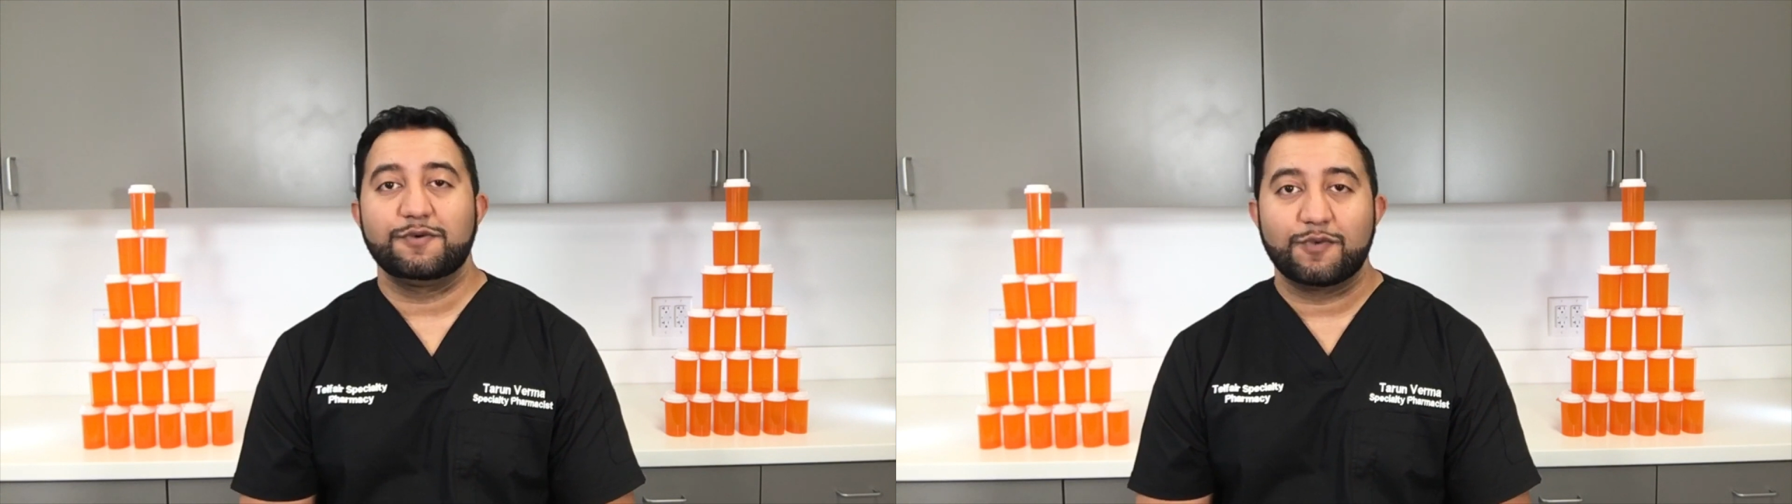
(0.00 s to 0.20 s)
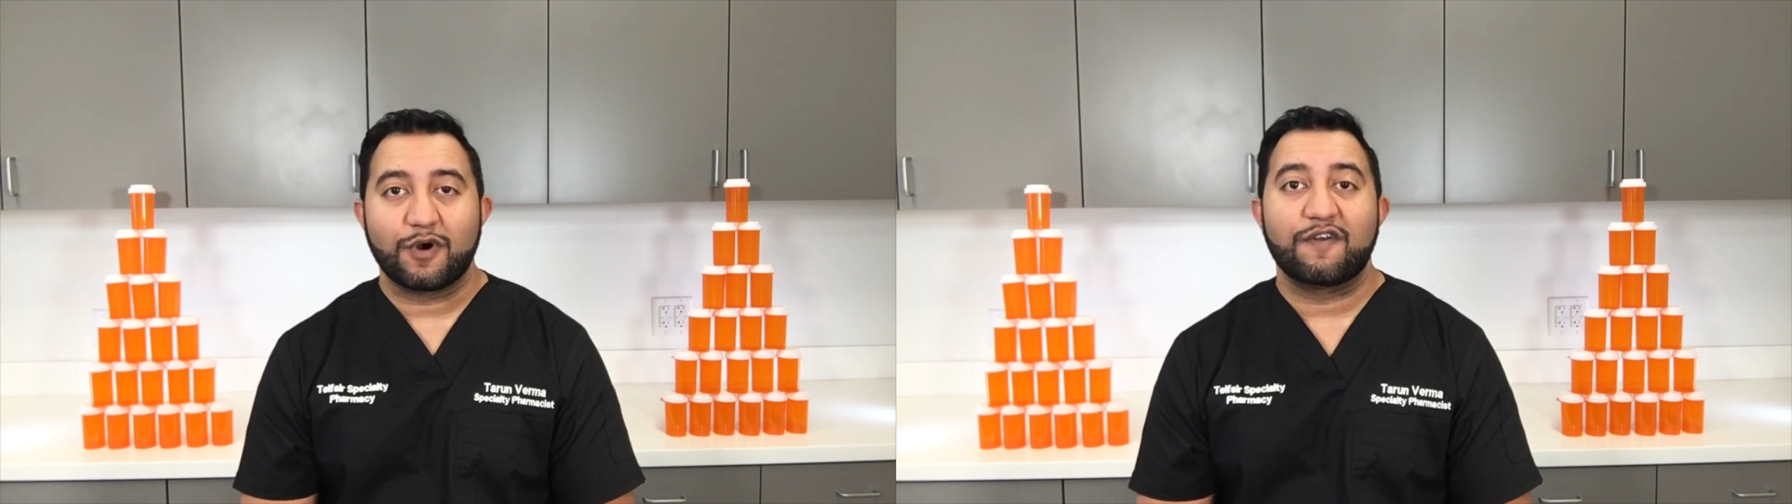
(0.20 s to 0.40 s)

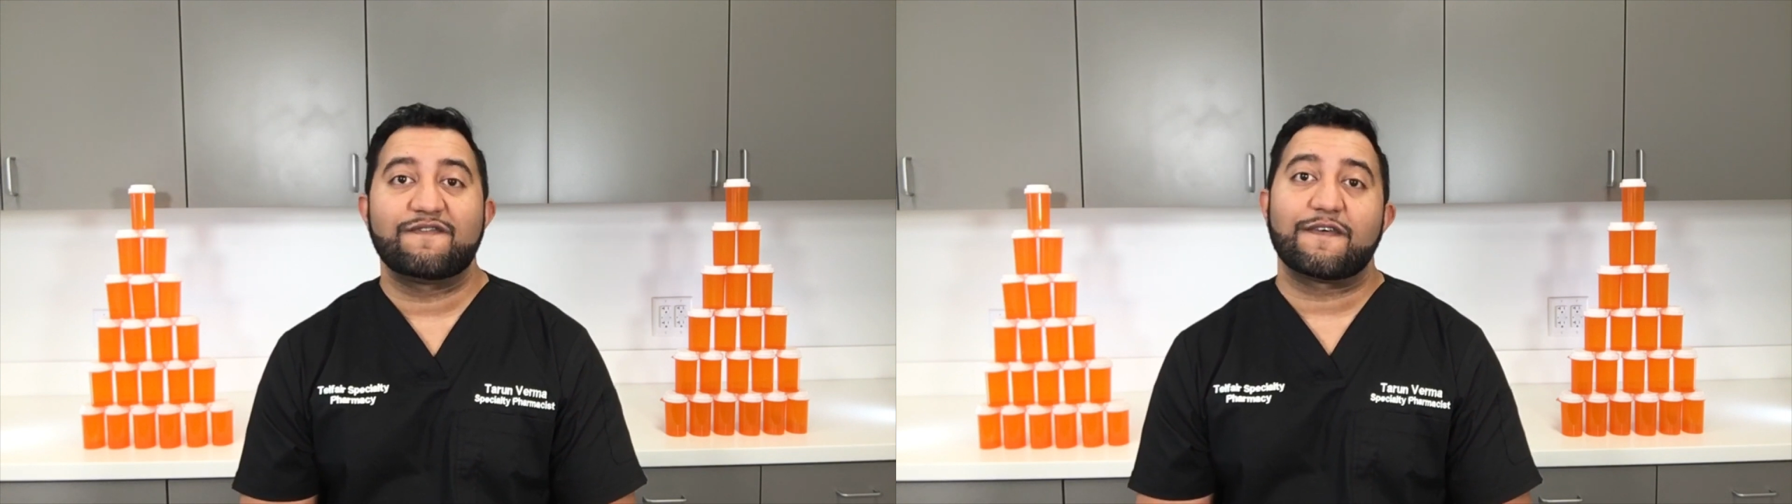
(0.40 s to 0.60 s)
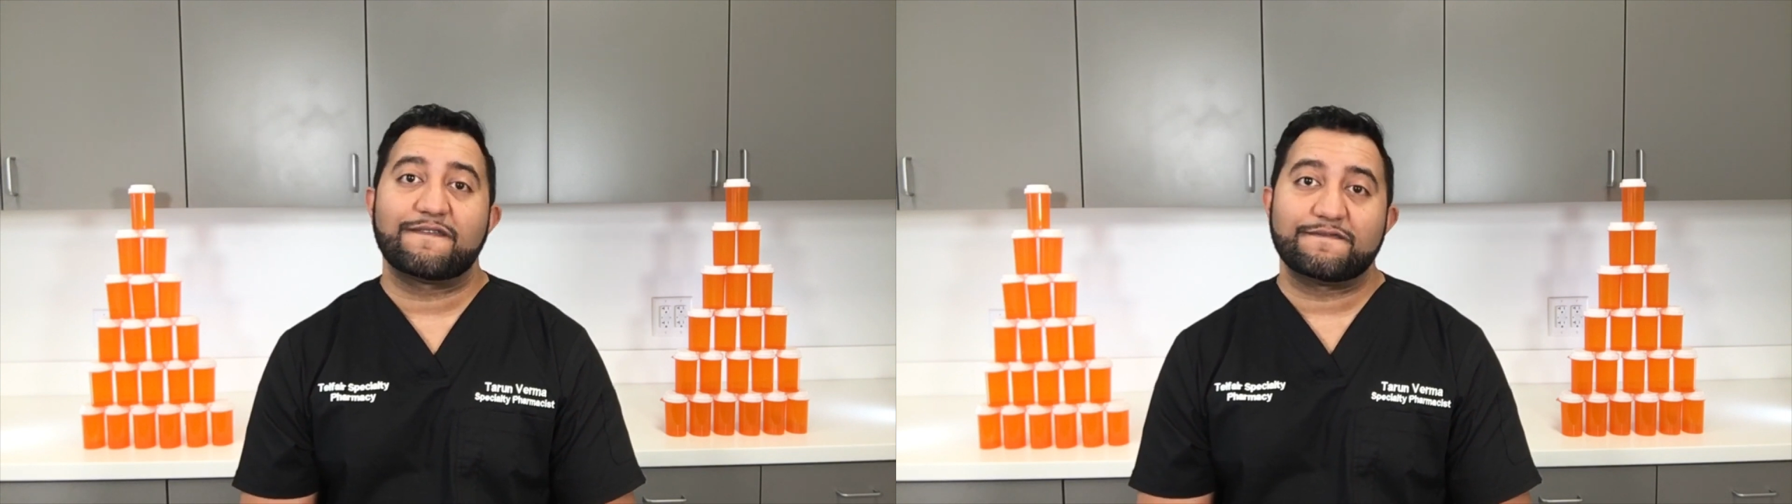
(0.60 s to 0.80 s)
word
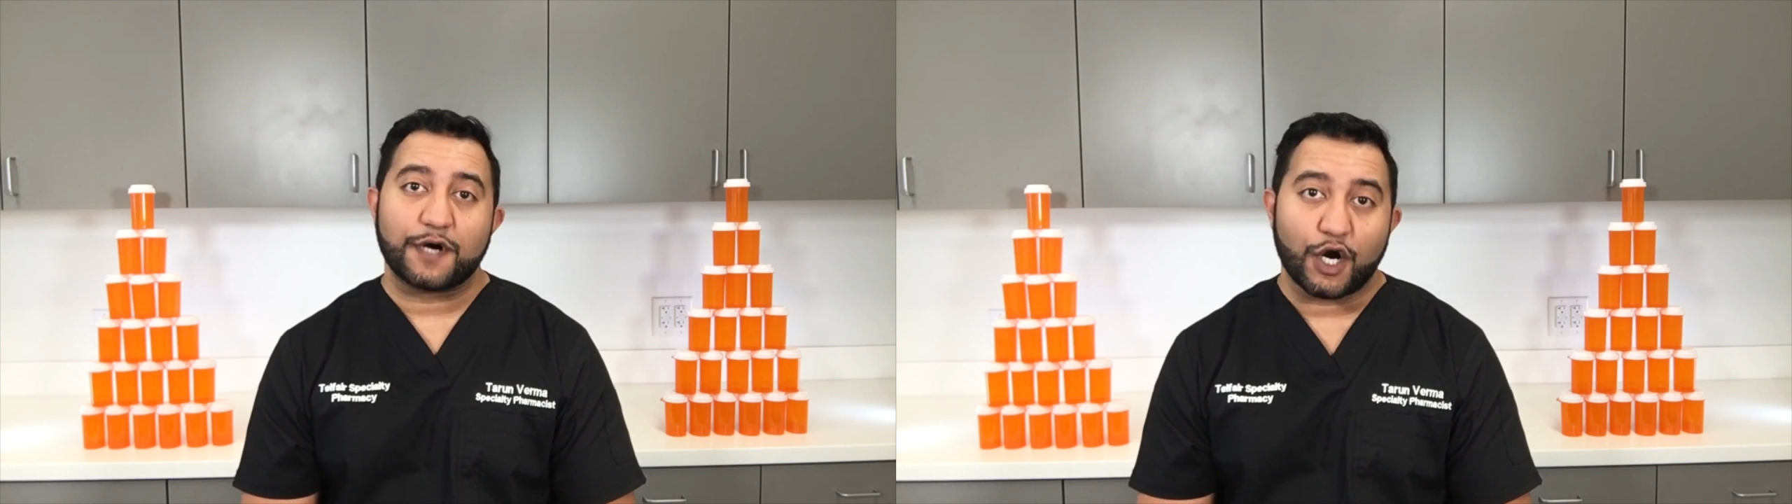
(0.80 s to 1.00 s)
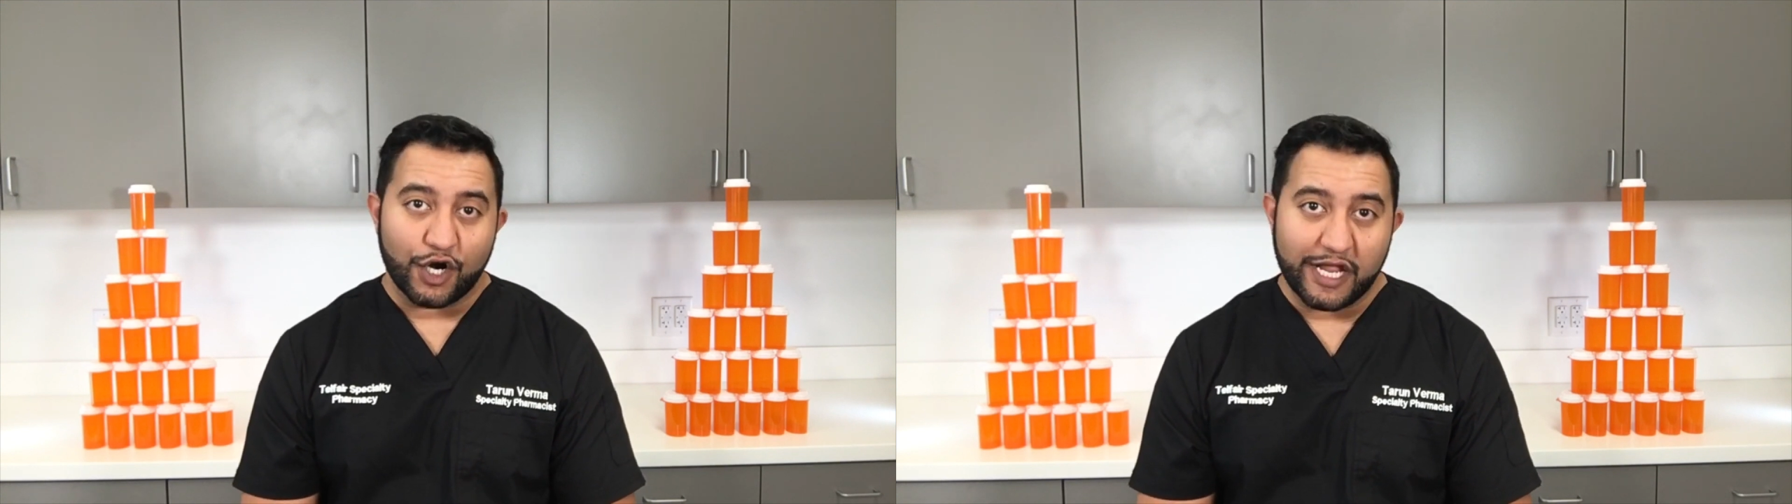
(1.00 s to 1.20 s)
for
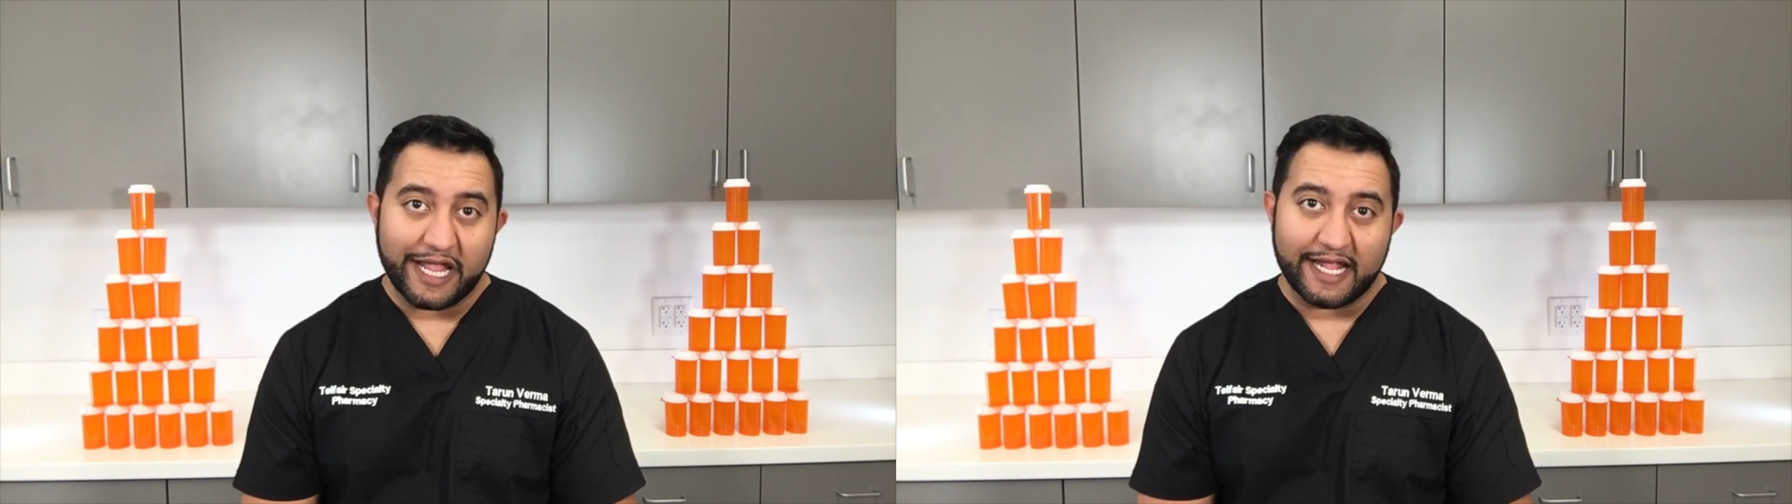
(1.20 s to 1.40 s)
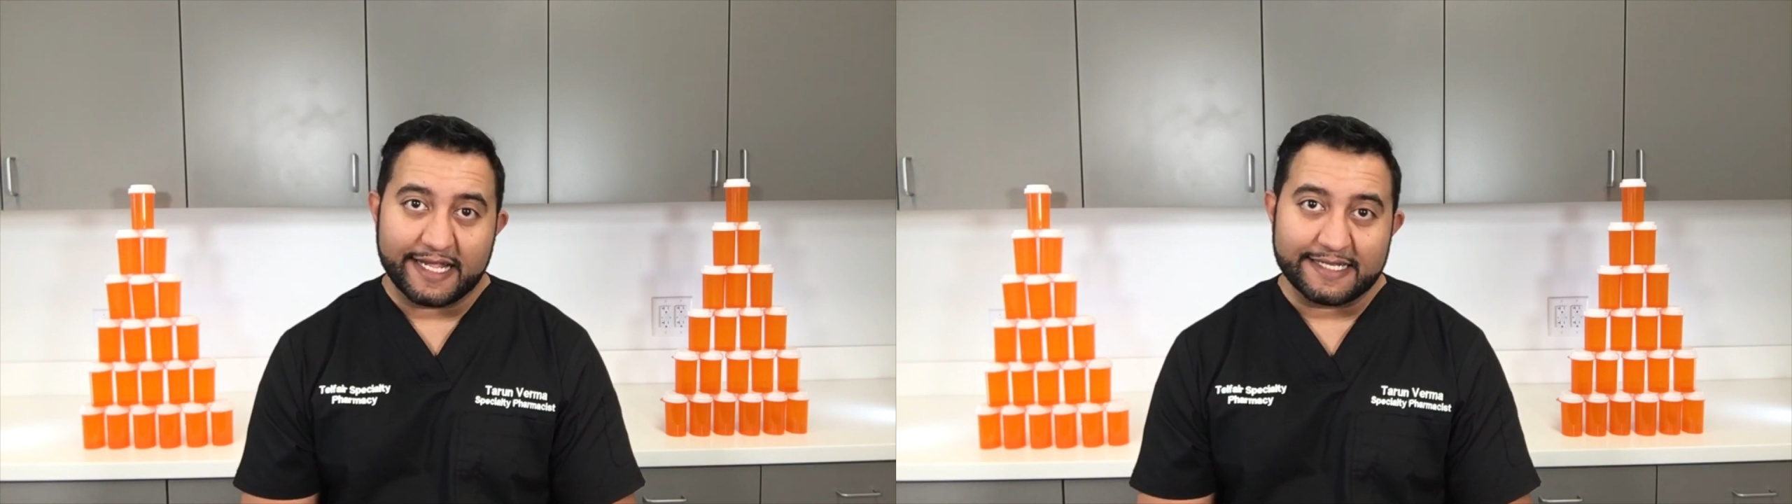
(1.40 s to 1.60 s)

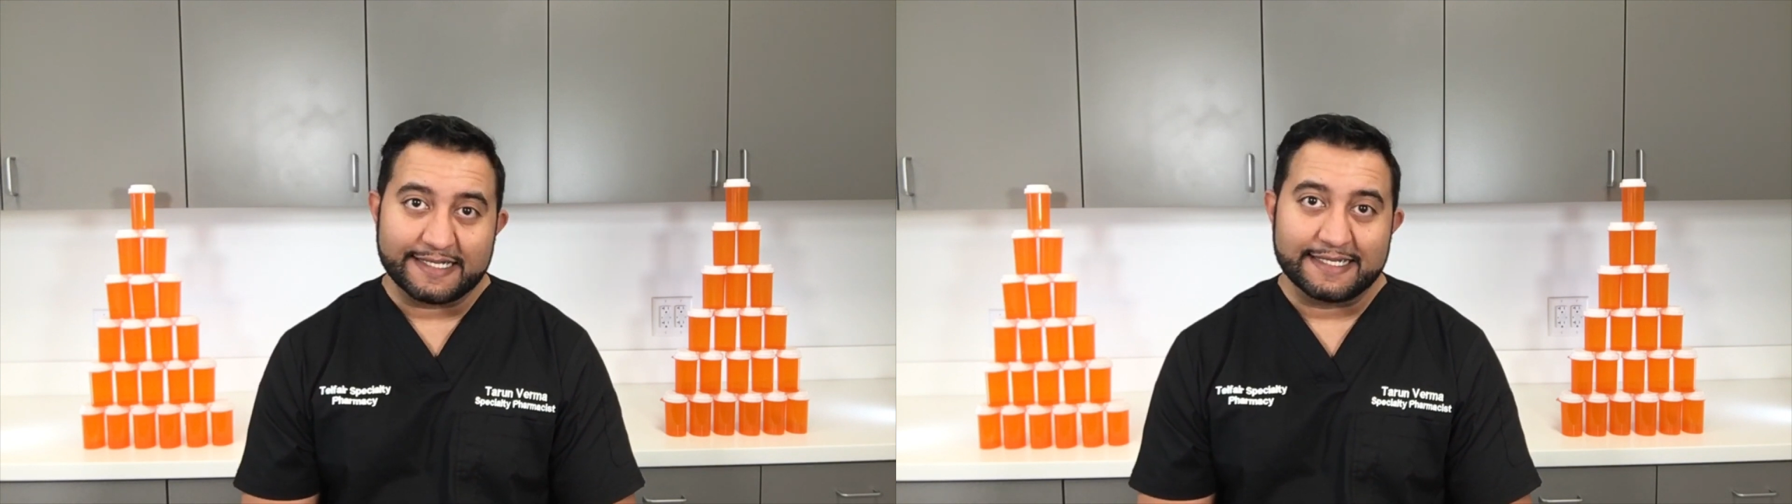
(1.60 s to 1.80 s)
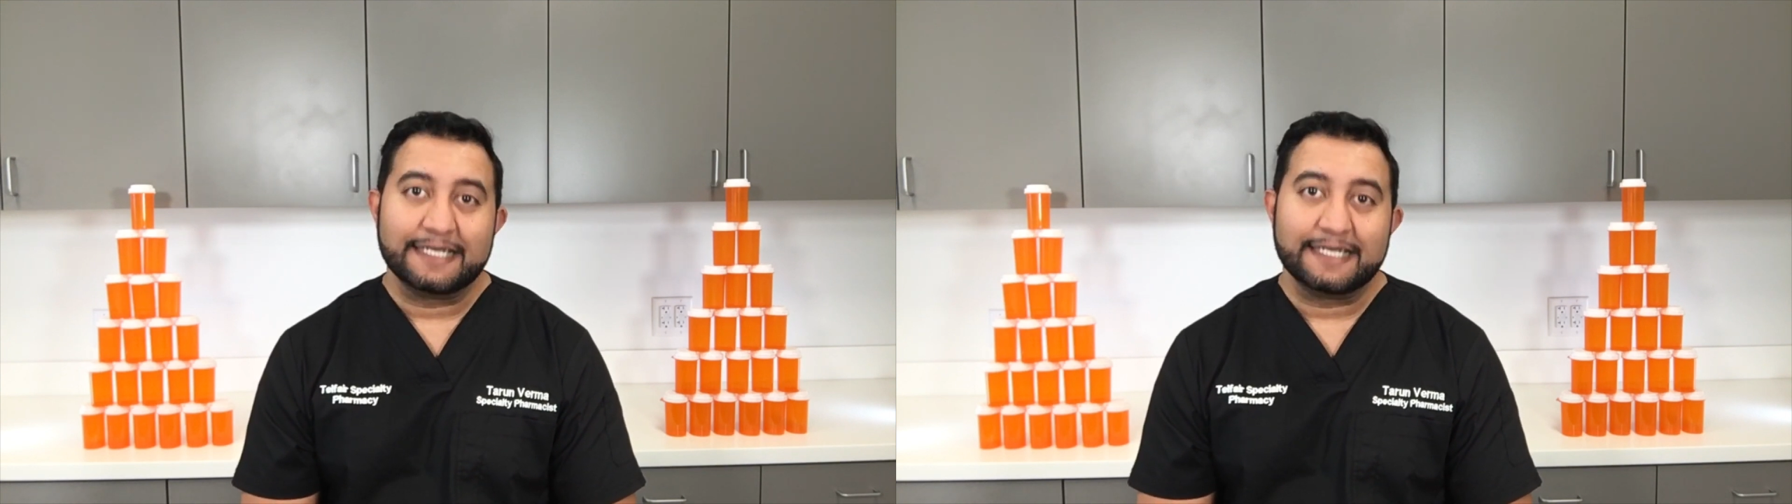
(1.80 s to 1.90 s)
farting.